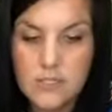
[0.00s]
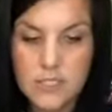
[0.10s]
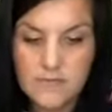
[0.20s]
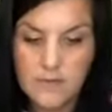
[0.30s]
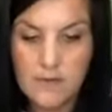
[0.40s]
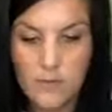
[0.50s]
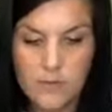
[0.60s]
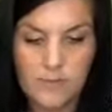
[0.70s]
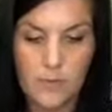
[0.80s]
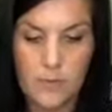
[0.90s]
just for the
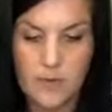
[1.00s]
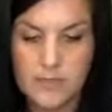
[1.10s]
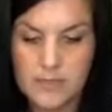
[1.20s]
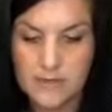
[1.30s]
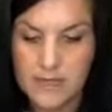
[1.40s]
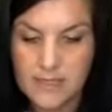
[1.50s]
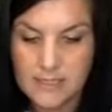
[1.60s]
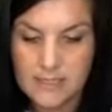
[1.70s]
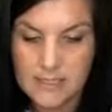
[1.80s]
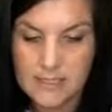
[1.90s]
wood board so that it
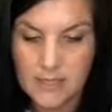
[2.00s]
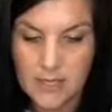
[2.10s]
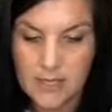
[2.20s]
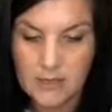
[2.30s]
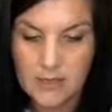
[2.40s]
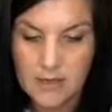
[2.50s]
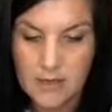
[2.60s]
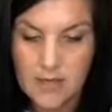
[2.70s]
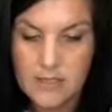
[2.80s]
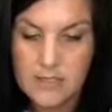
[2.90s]
sticks good.
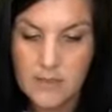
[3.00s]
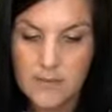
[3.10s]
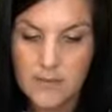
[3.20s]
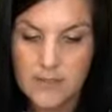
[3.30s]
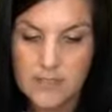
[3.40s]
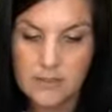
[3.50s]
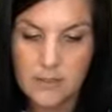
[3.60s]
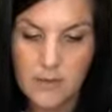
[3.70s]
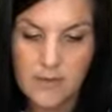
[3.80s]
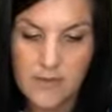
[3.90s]
So I'm going to
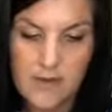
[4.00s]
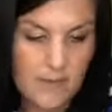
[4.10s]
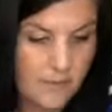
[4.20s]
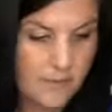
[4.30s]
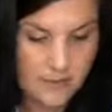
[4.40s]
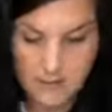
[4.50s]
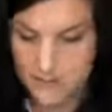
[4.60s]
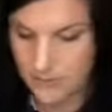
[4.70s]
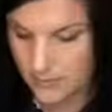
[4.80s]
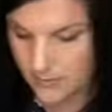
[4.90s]
load that up with the
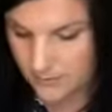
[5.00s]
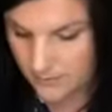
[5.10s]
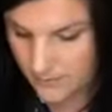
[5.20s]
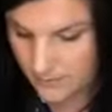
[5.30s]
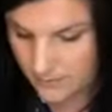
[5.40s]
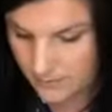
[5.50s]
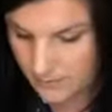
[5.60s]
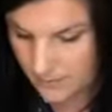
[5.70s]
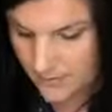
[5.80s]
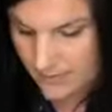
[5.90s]
glue
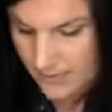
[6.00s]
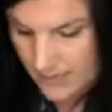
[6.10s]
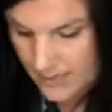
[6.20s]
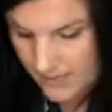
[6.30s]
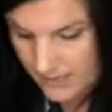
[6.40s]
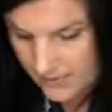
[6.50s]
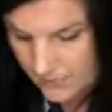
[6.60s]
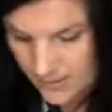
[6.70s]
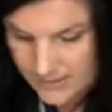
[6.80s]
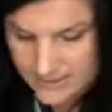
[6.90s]
and I'm gonna
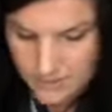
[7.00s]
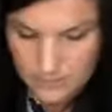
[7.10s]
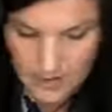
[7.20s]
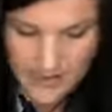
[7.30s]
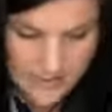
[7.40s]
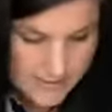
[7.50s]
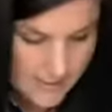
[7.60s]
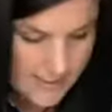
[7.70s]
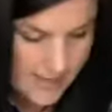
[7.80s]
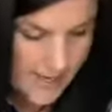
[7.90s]
press it right
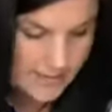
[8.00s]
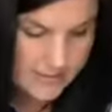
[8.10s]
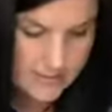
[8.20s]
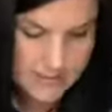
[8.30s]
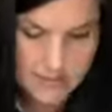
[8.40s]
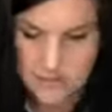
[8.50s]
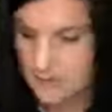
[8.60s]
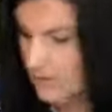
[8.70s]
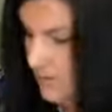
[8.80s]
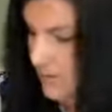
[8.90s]
against
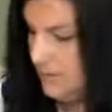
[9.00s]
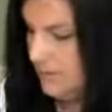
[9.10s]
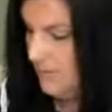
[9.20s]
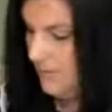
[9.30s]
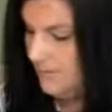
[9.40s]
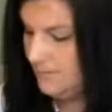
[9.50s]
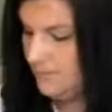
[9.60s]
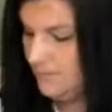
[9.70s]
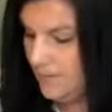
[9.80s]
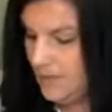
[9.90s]

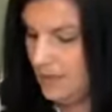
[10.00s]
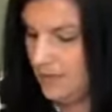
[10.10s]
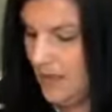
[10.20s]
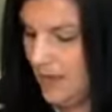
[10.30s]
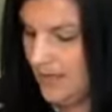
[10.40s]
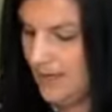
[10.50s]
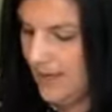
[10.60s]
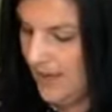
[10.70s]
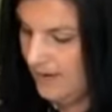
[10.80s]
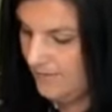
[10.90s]
the line
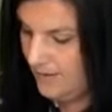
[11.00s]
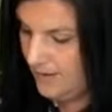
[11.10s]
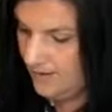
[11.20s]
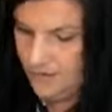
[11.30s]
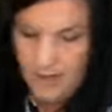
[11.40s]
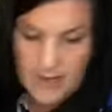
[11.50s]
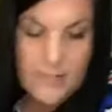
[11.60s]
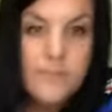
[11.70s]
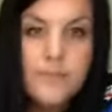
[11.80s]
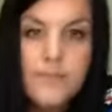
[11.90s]
ahead of it, okay?